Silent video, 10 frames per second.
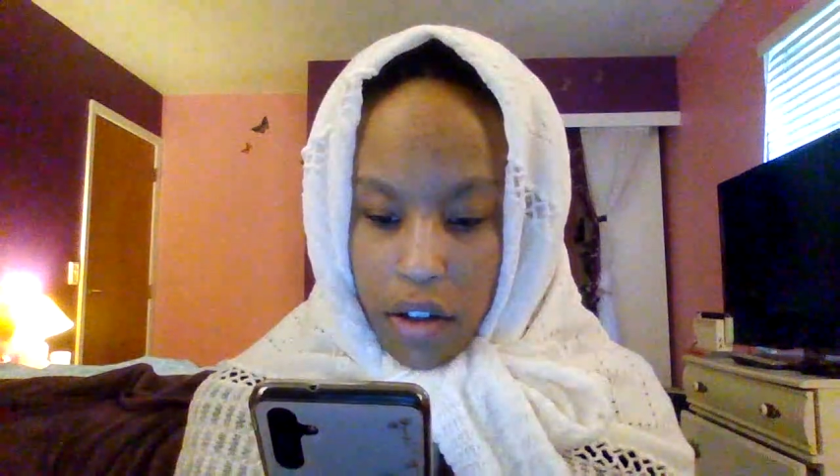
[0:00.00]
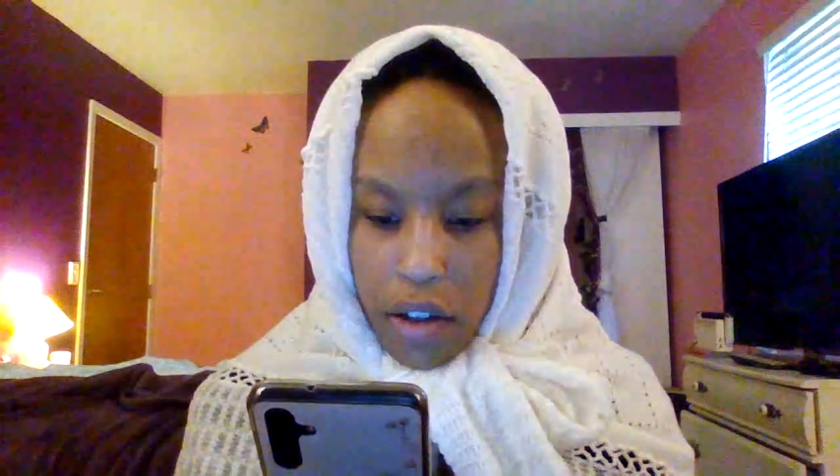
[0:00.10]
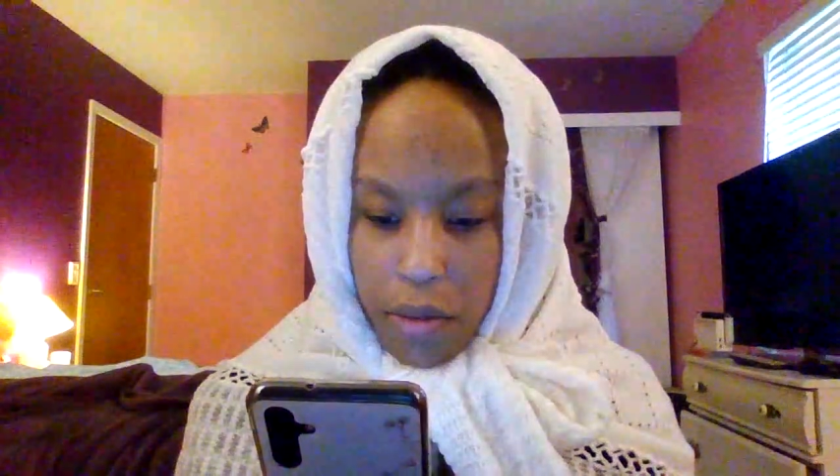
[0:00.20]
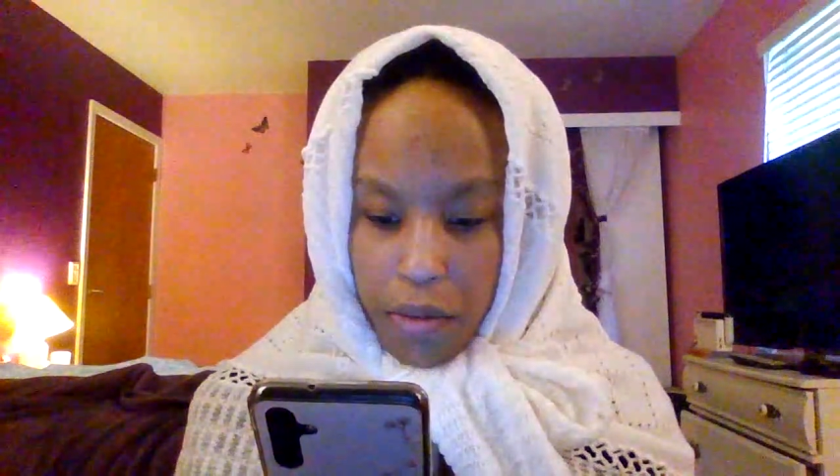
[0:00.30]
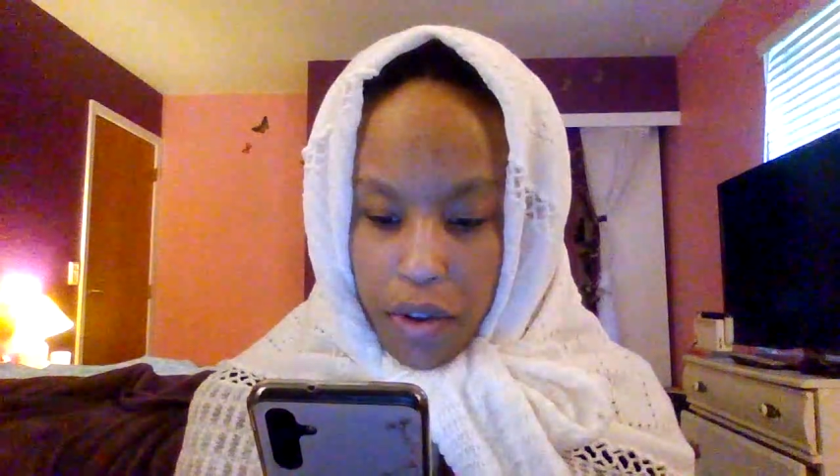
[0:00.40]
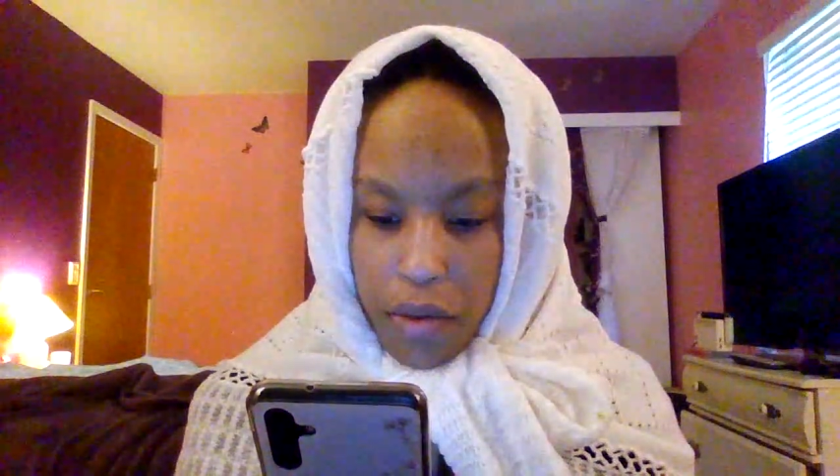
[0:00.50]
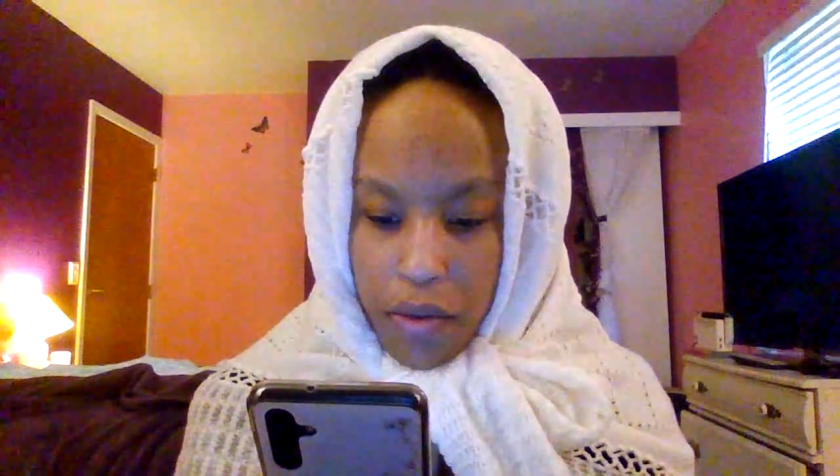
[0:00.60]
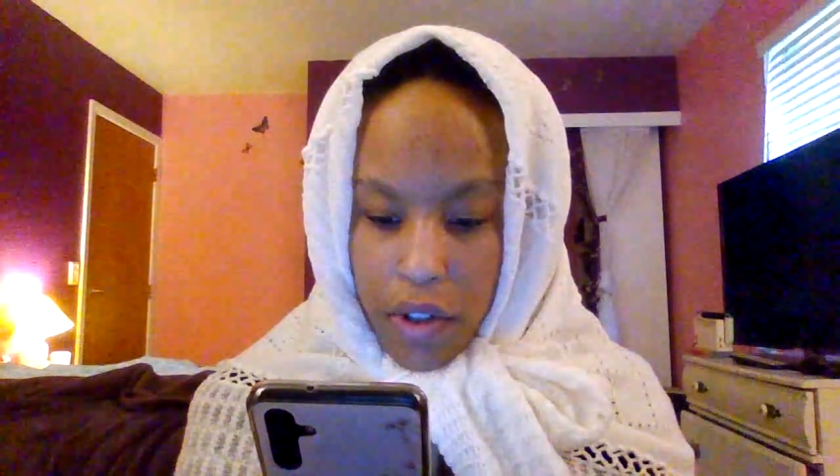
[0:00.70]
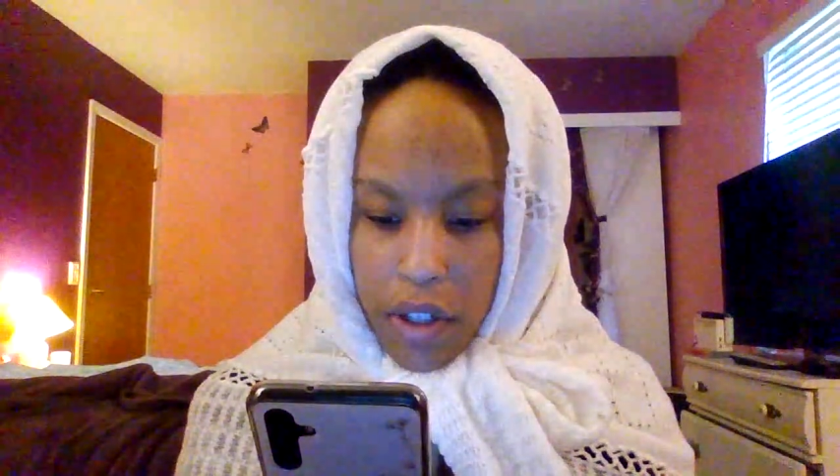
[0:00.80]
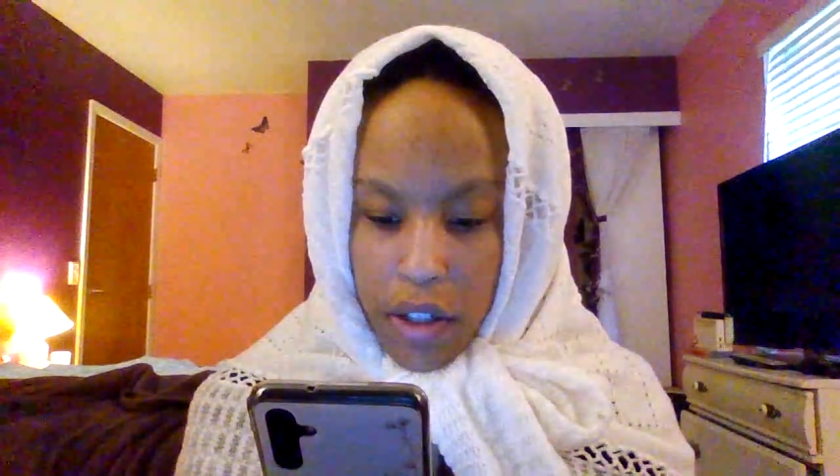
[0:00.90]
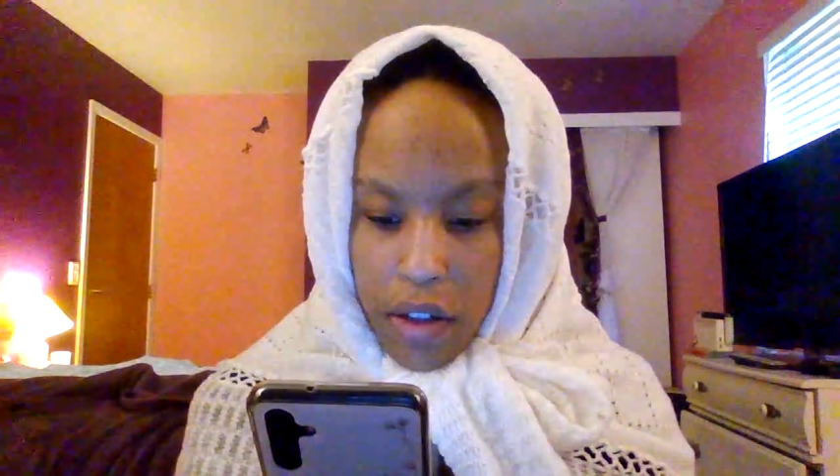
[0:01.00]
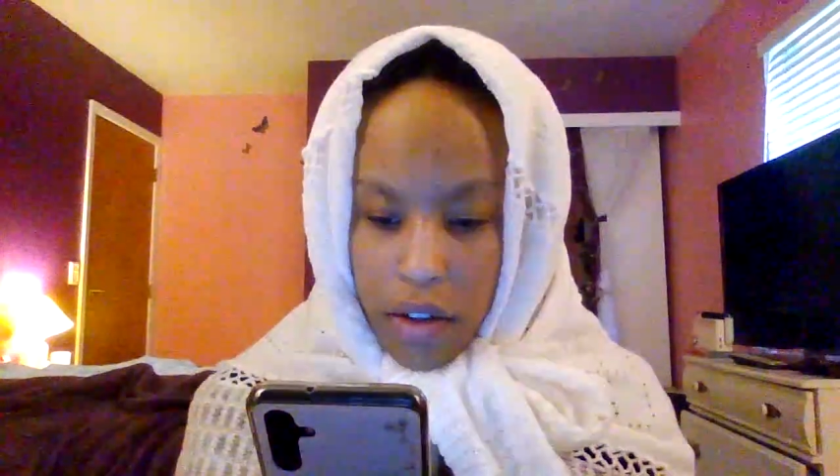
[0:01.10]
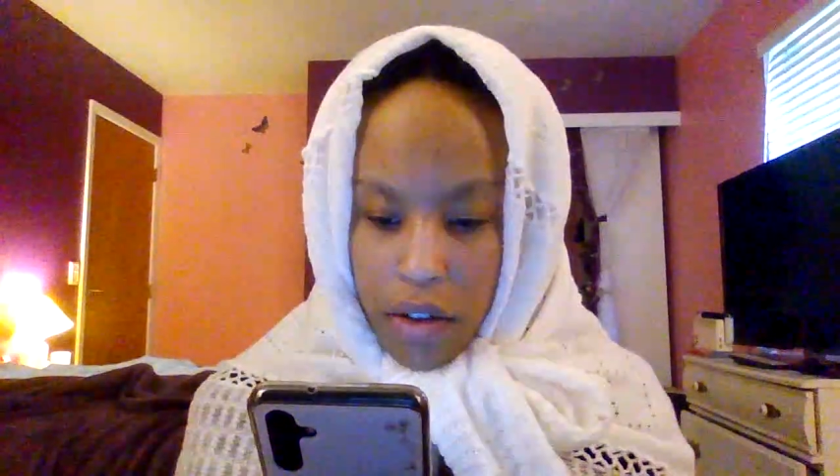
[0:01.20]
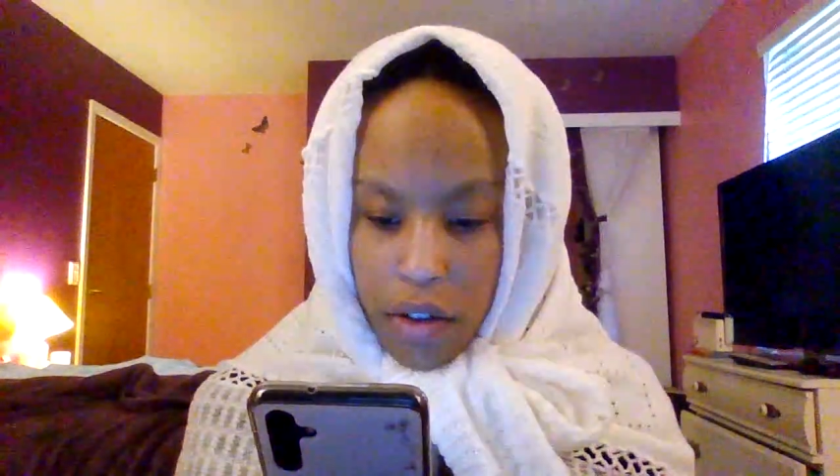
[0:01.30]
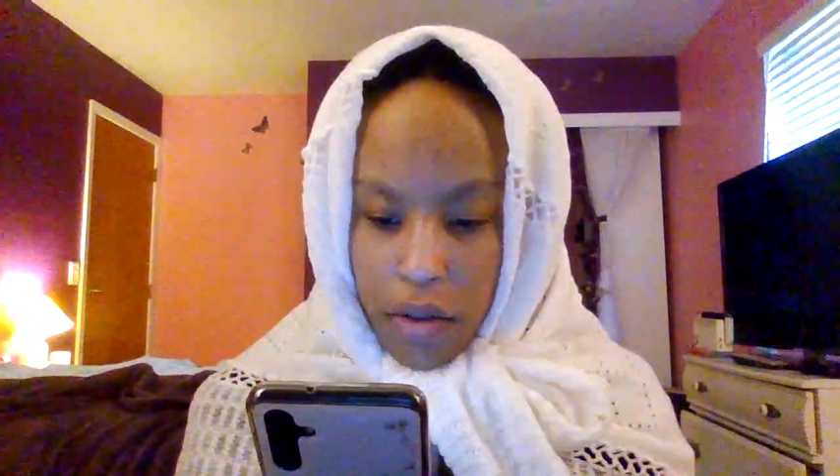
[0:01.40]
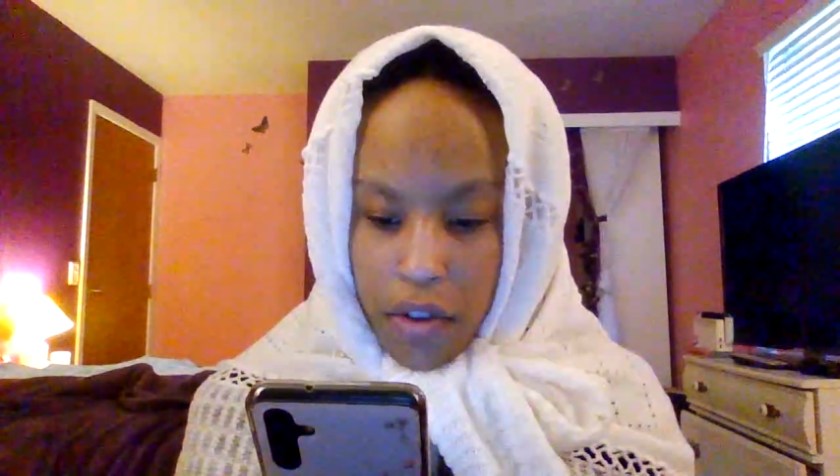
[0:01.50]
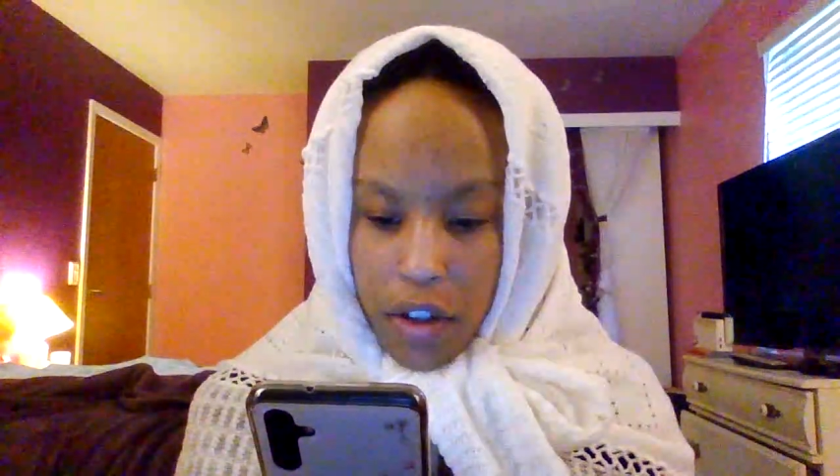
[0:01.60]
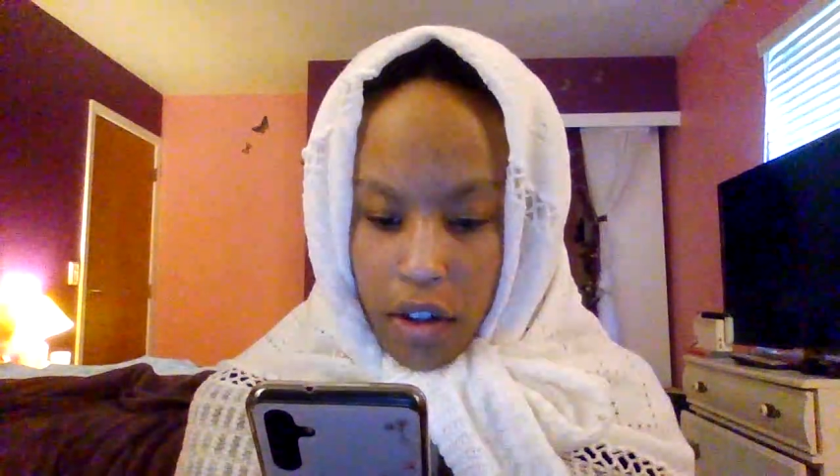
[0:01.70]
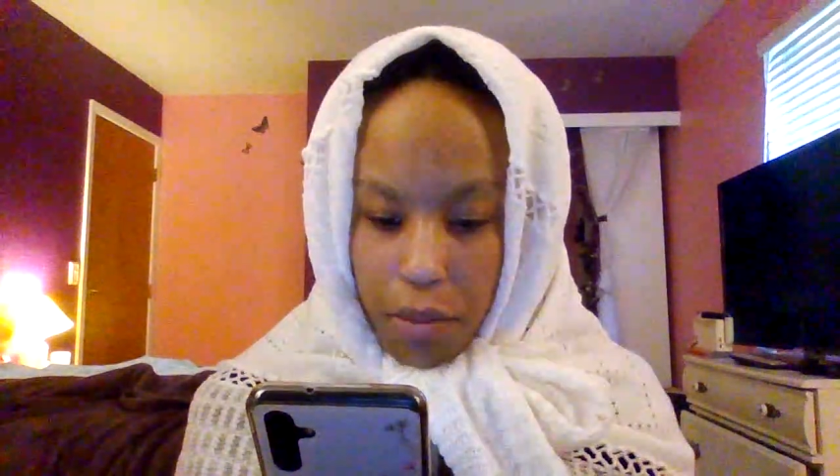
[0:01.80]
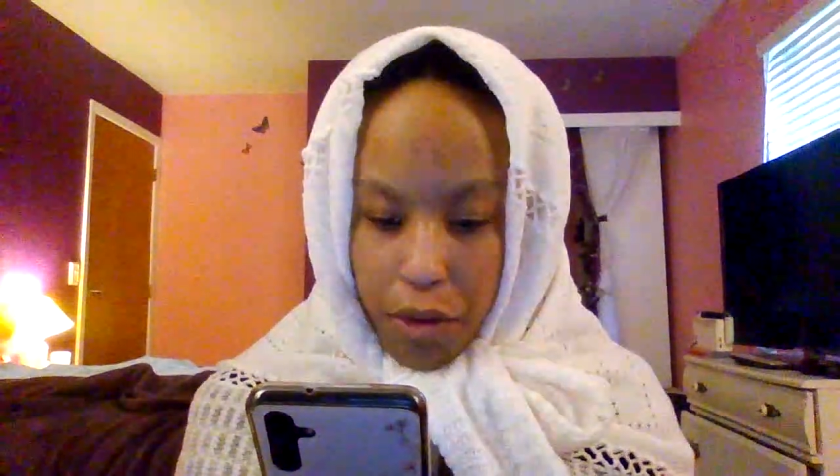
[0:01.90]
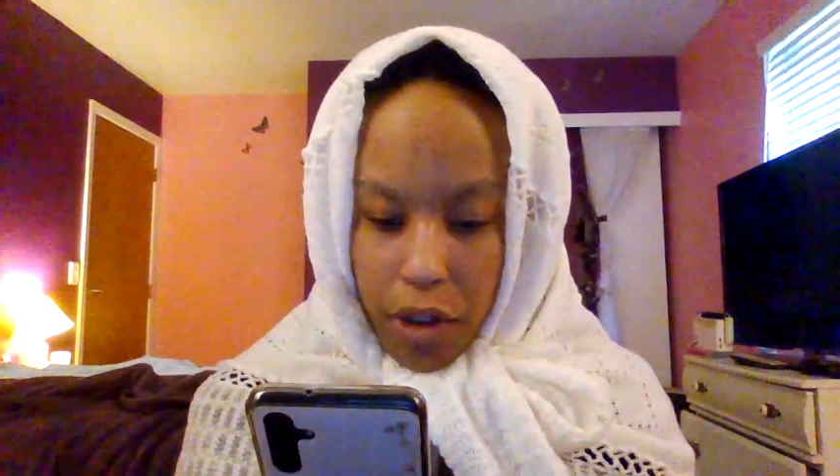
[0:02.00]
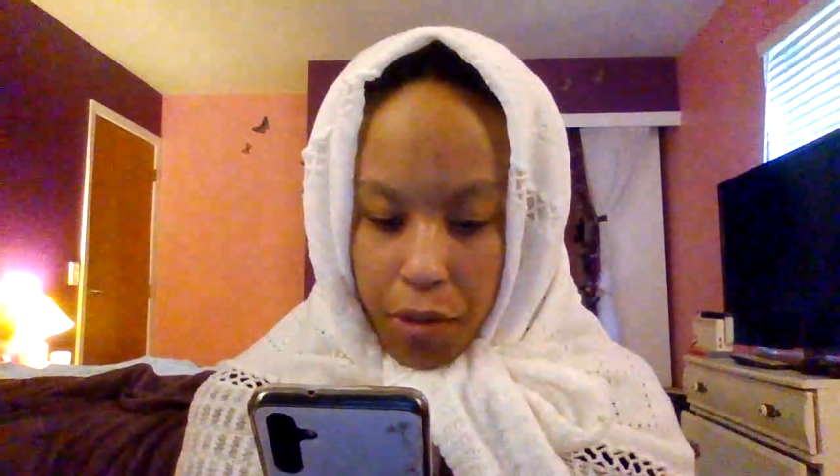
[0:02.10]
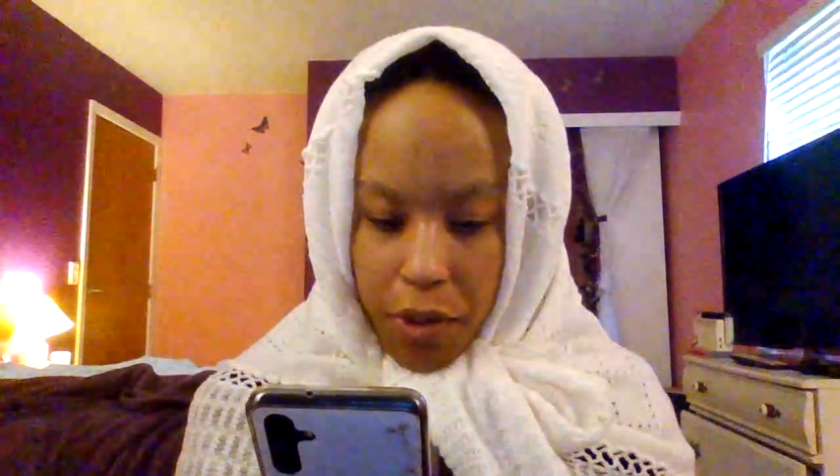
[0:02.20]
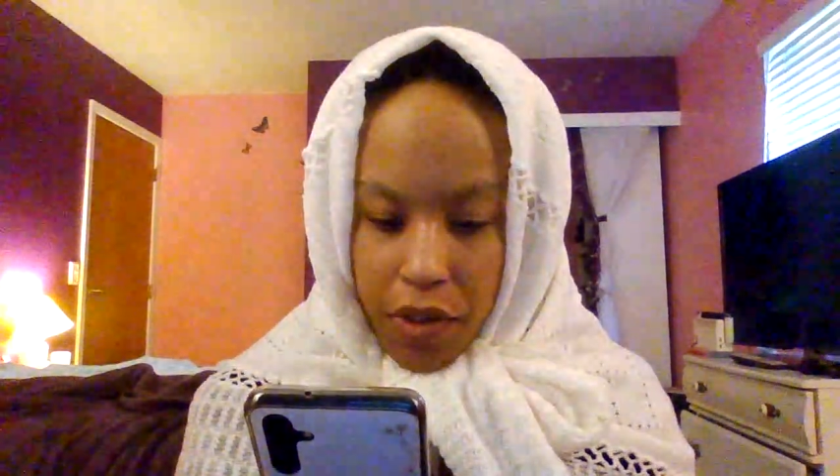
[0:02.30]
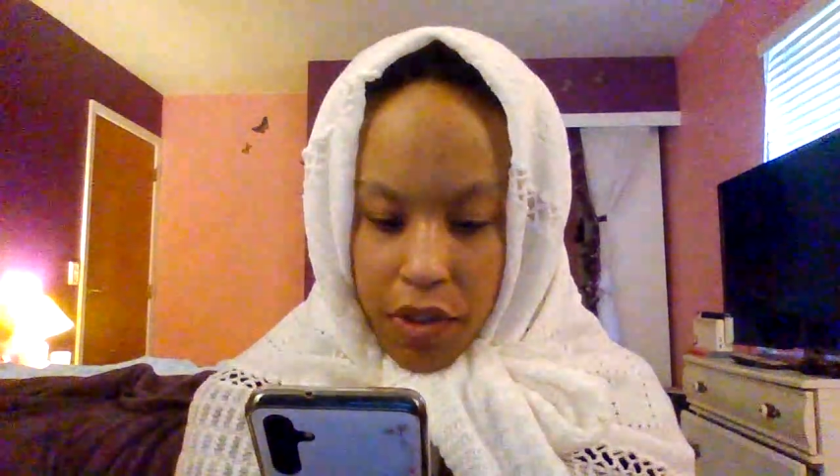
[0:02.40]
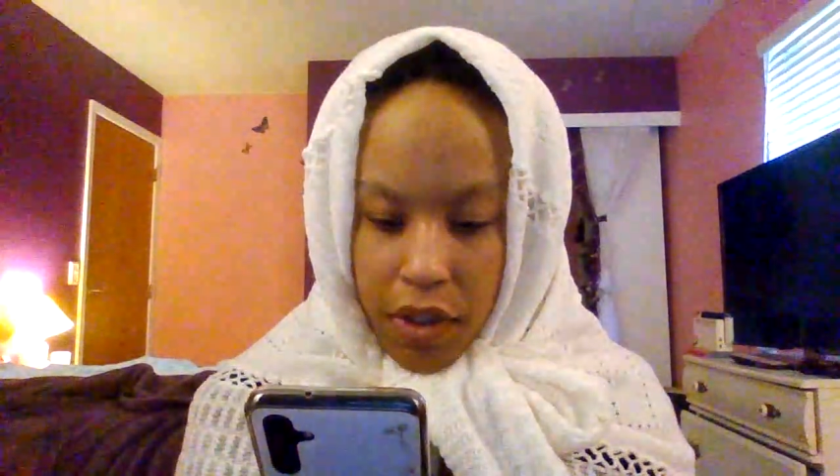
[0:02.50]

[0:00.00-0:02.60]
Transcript: Um, you did you did it on purpose.